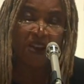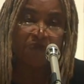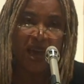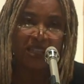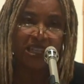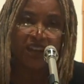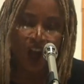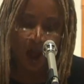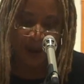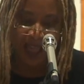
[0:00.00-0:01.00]
of Benton
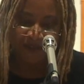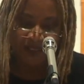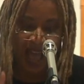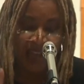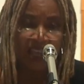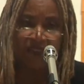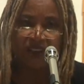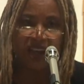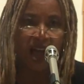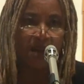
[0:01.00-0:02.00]
Harbor have not
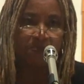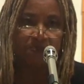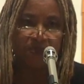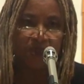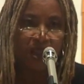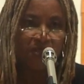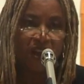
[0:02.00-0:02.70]
given up.